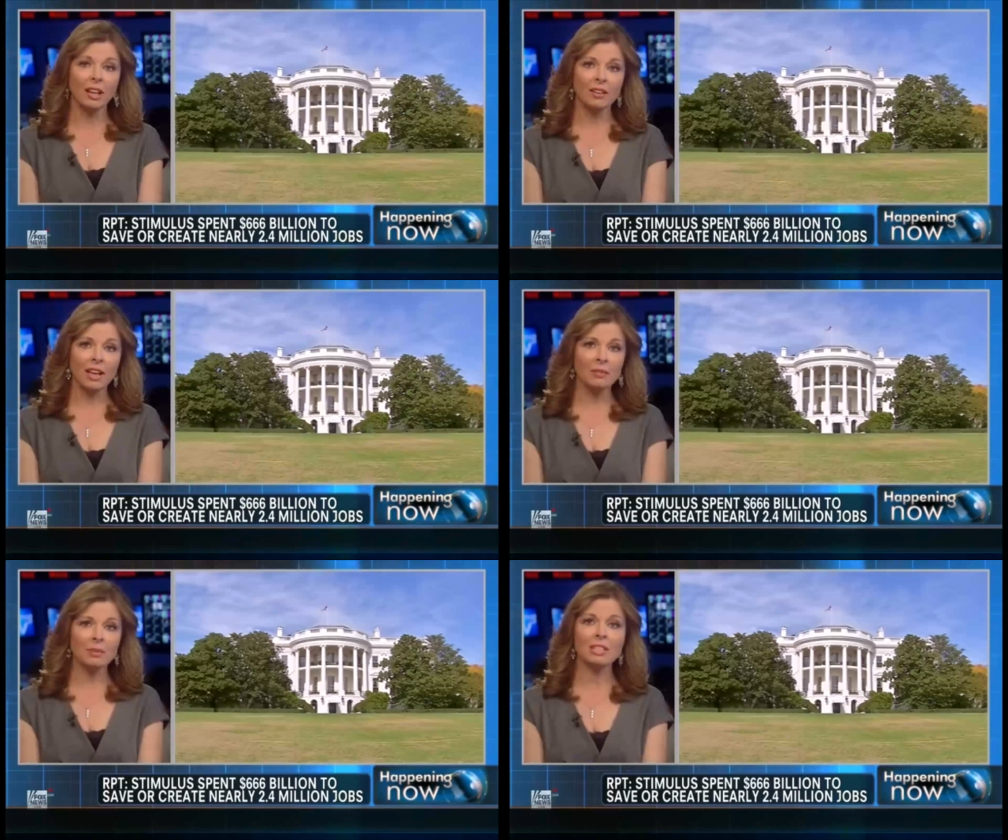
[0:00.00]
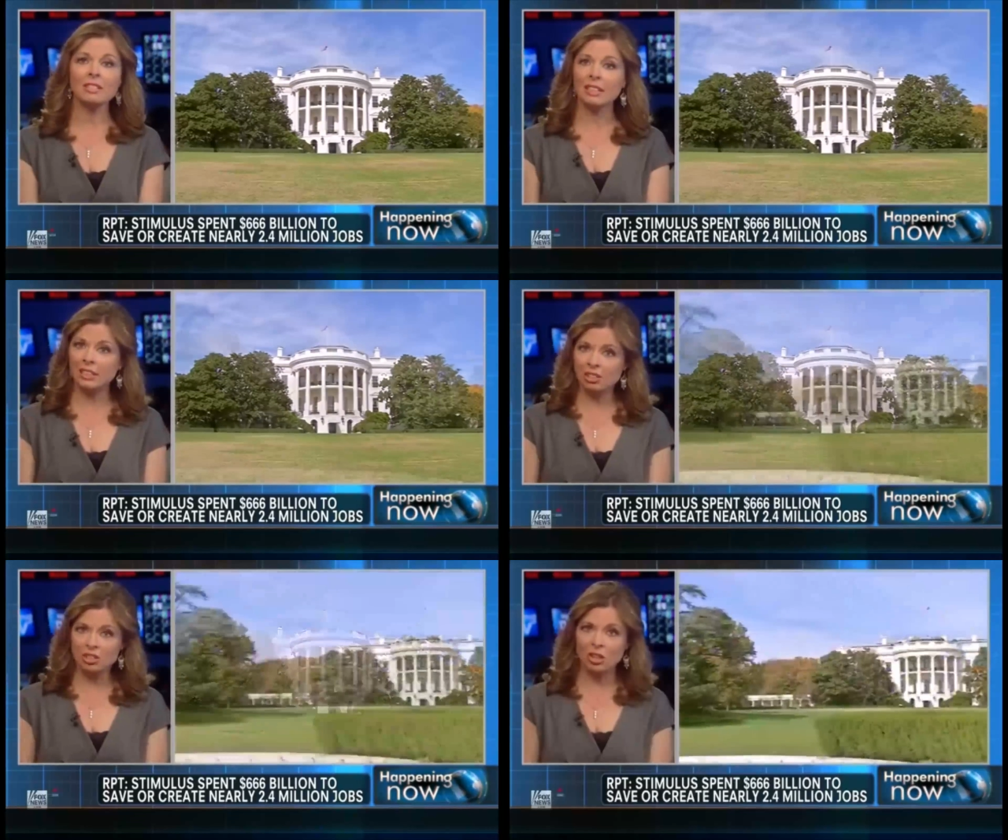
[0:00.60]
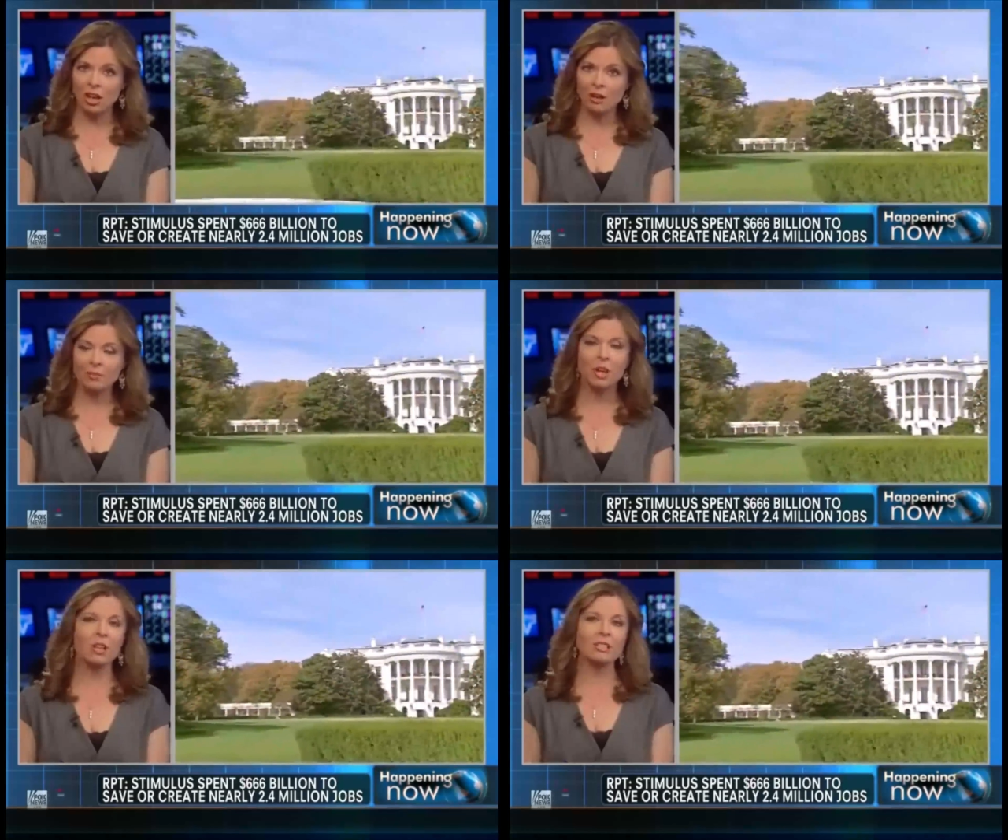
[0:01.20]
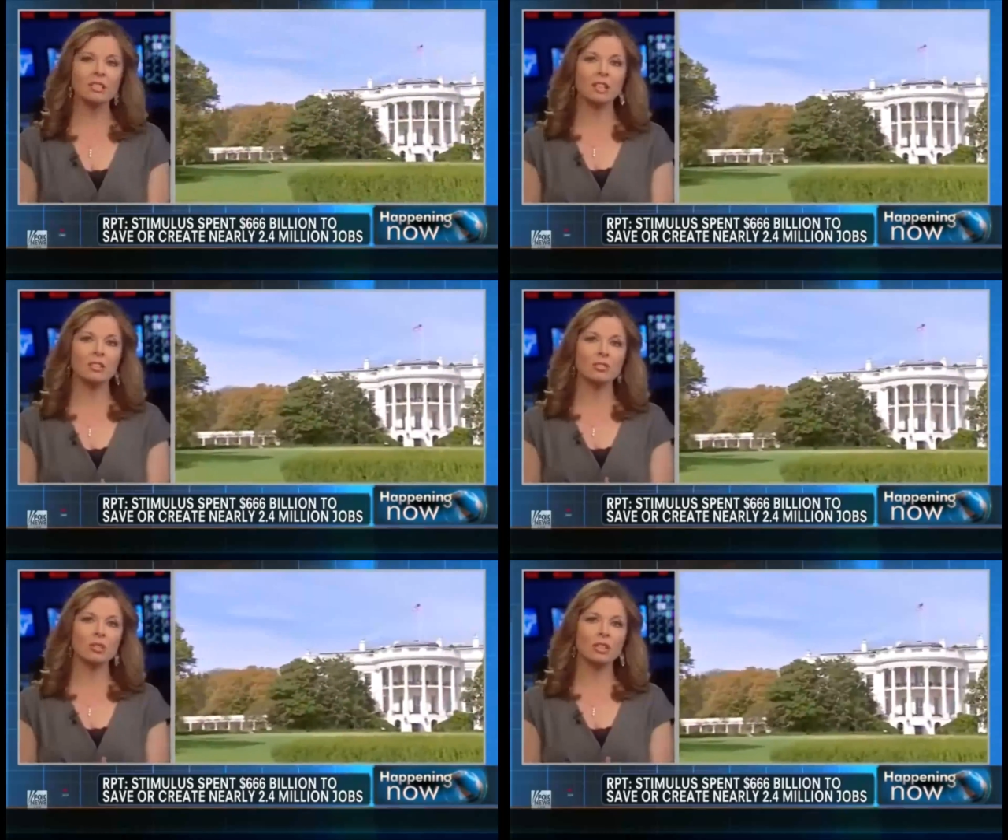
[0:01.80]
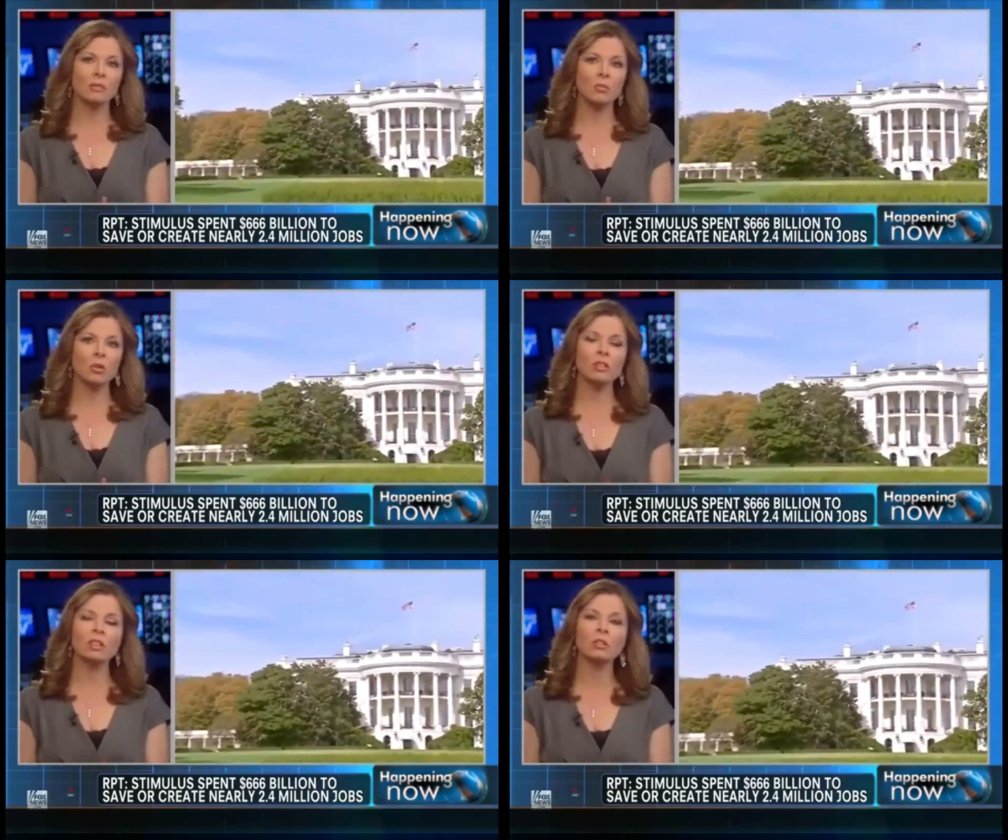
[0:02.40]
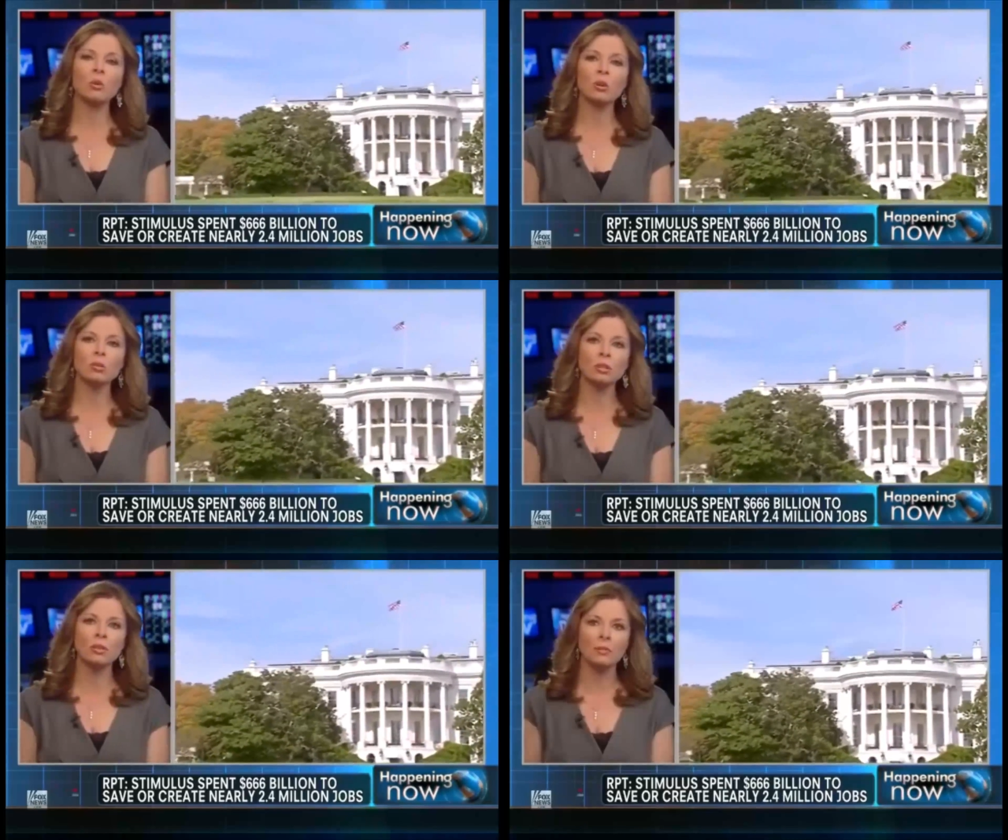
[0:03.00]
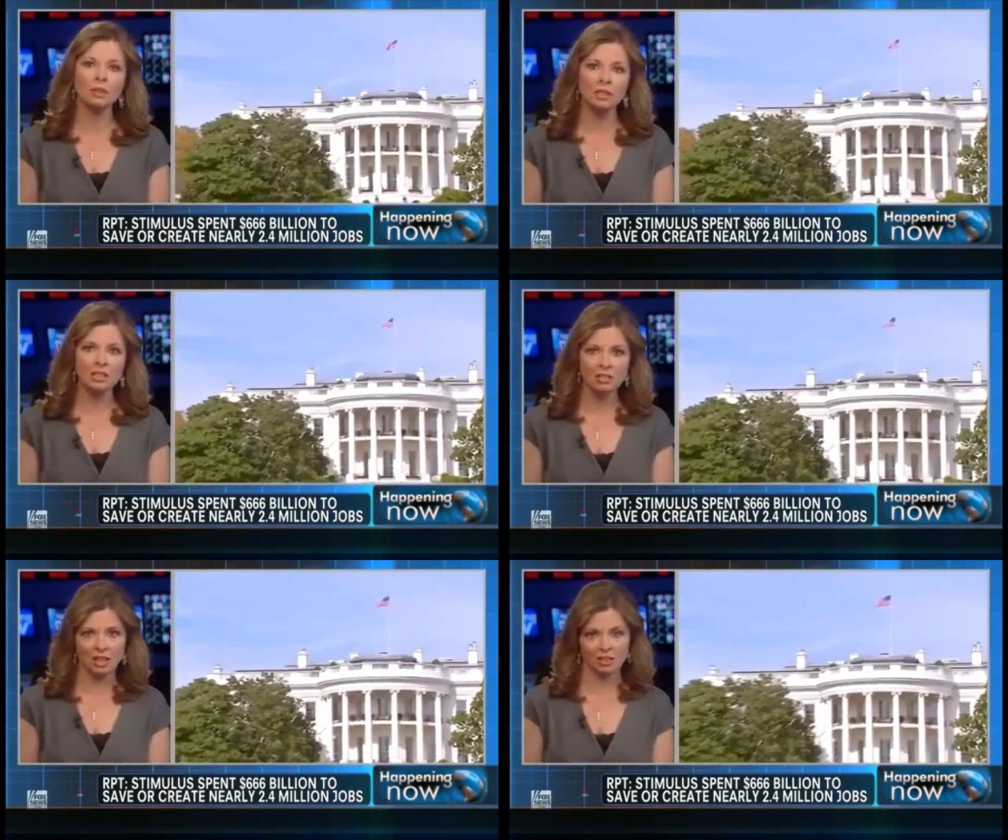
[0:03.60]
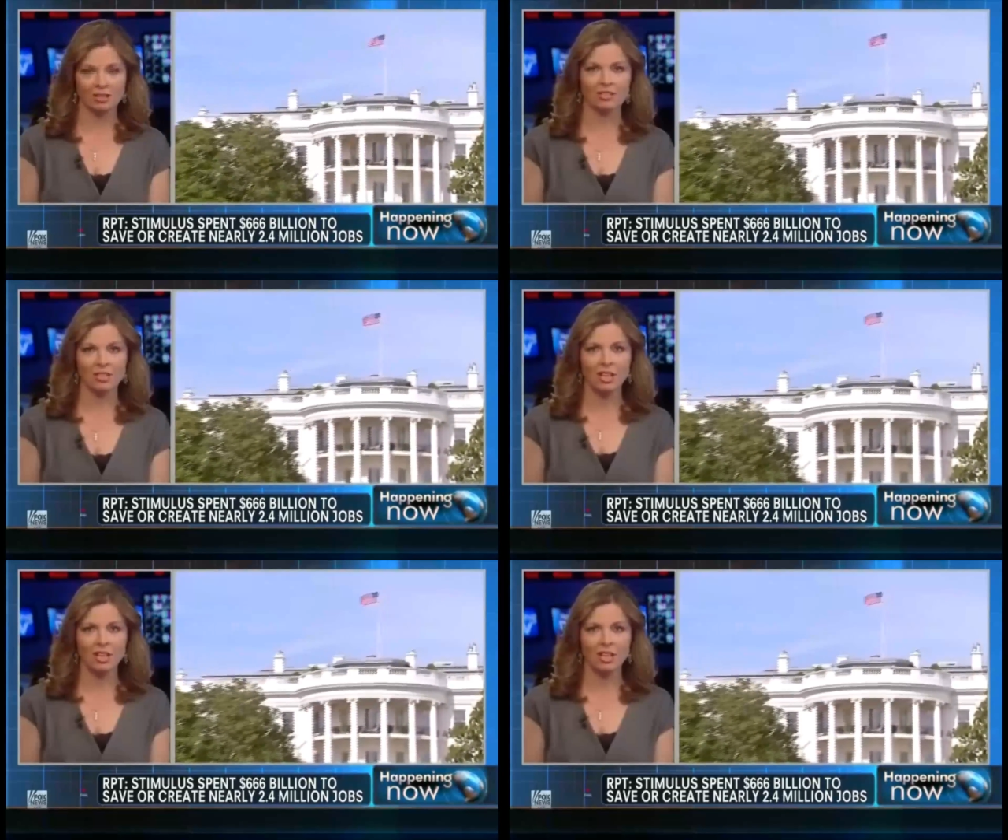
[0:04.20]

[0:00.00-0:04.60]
and that means each job cost the country more than a quarter of a million dollars.